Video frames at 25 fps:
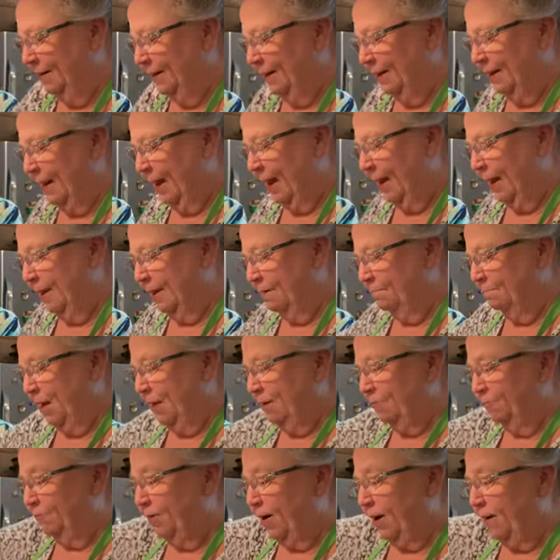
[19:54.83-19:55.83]
and I had
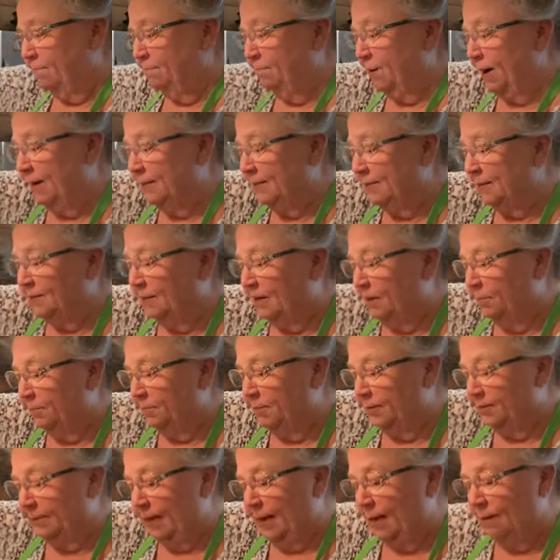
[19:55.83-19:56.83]
made fried pies a couple
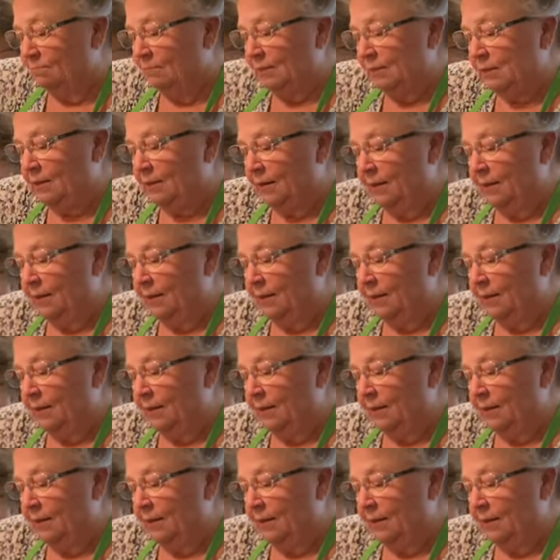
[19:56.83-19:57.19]
of times.